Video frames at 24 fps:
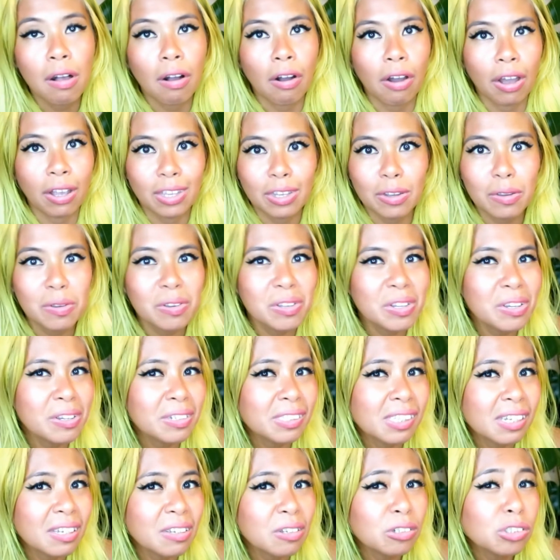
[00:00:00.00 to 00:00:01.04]
Are you
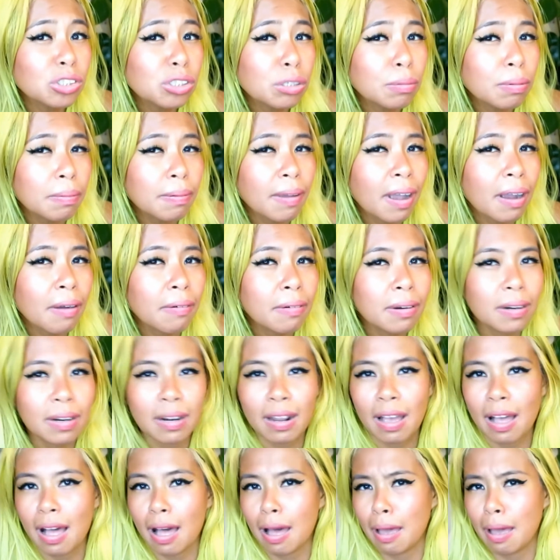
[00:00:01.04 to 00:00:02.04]
using your superpower?